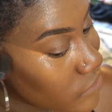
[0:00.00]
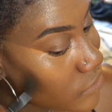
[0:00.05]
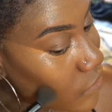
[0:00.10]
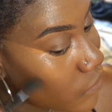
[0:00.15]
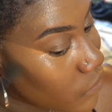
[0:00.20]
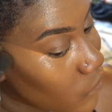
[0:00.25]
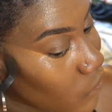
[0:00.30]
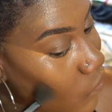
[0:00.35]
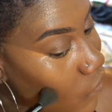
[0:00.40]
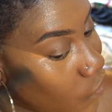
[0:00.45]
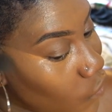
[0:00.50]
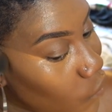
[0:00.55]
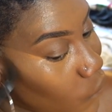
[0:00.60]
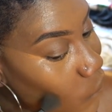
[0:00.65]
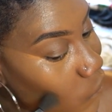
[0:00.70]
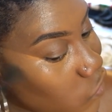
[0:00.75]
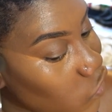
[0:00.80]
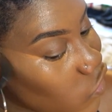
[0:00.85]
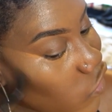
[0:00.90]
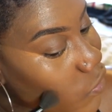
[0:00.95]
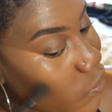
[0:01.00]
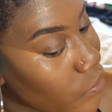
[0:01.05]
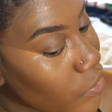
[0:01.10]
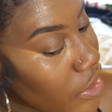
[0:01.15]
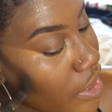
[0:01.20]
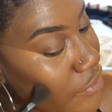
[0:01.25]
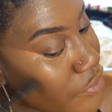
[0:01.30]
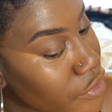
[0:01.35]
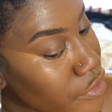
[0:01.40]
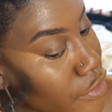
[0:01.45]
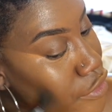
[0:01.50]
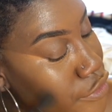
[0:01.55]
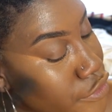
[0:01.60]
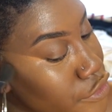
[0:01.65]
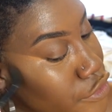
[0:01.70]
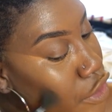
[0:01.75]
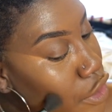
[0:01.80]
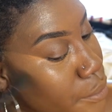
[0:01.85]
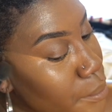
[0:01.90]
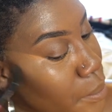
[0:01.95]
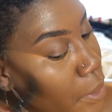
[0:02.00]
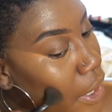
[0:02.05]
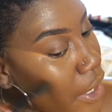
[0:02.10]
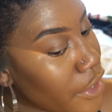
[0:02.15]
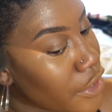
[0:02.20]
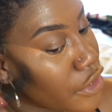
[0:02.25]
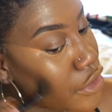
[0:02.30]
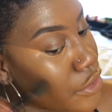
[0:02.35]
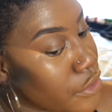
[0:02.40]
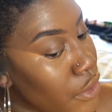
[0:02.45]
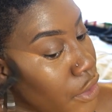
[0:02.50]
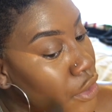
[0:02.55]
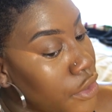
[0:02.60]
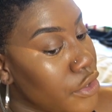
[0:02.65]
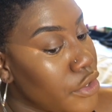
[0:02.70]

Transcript: So whenever there's no body,